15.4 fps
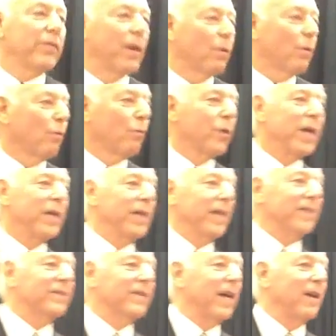They were really
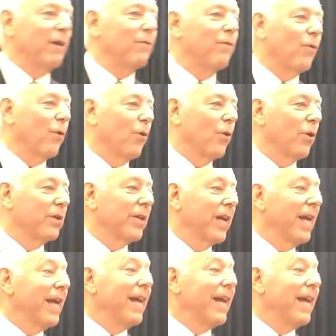excited for her.